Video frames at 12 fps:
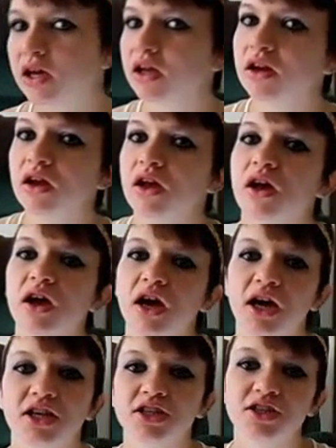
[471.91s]
but
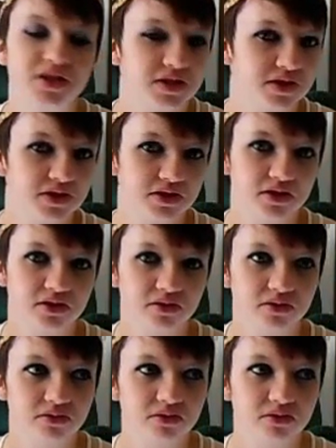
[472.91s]
I just,